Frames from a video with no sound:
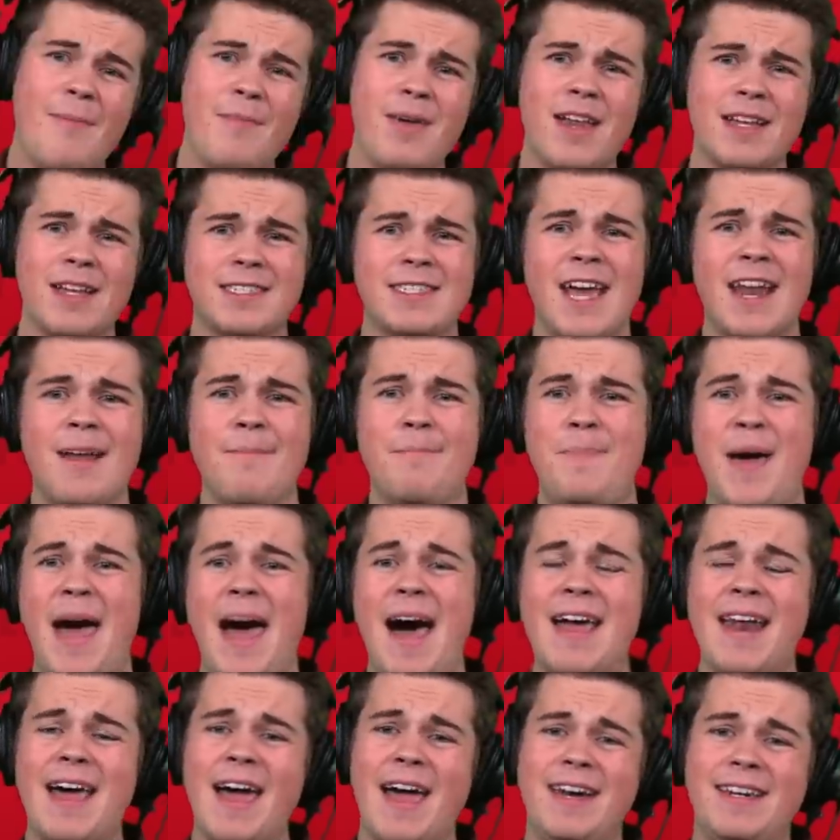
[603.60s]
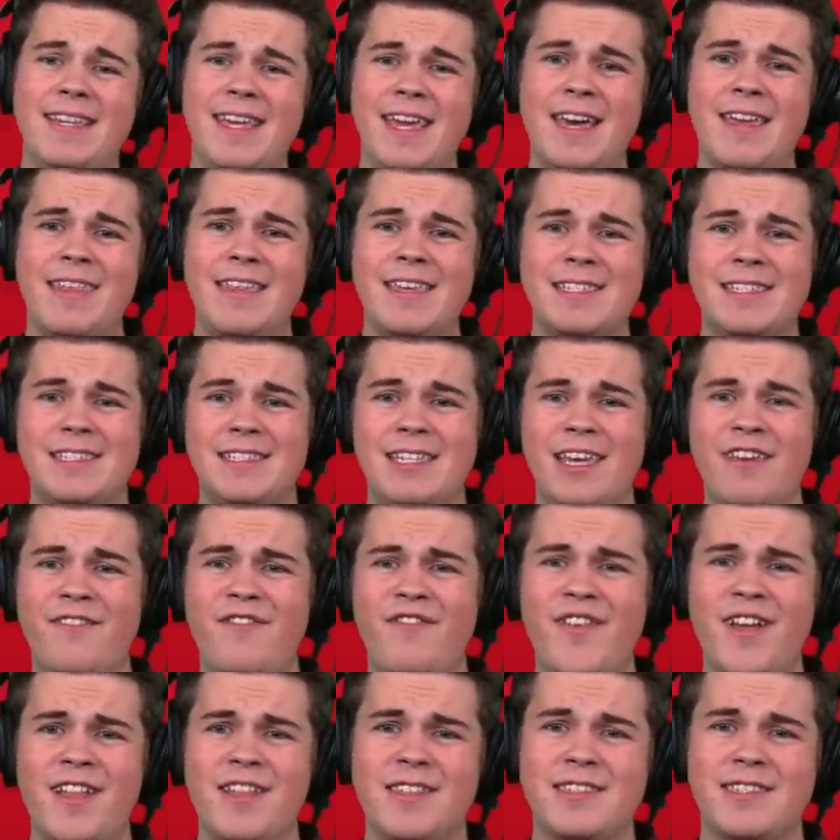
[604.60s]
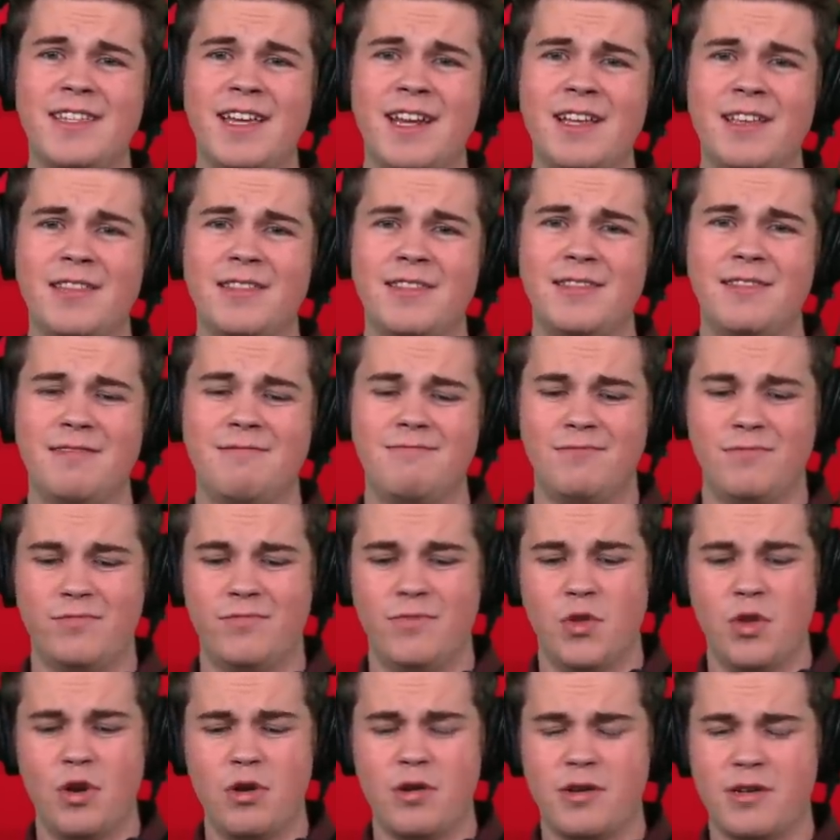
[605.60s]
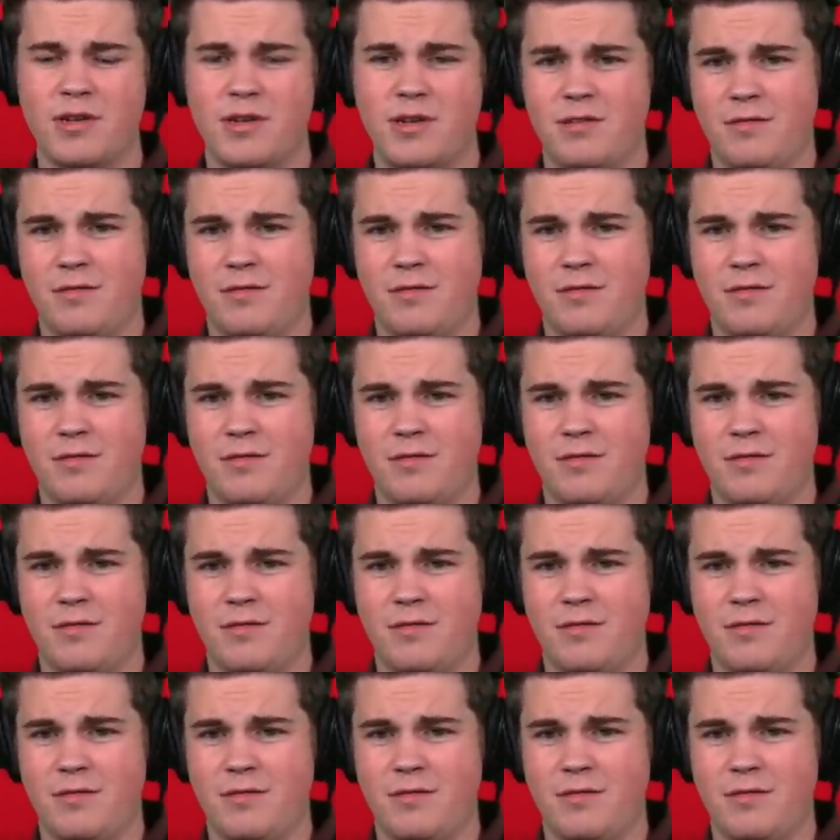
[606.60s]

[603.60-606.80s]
mean, it's not a bad idea. This defense didn't look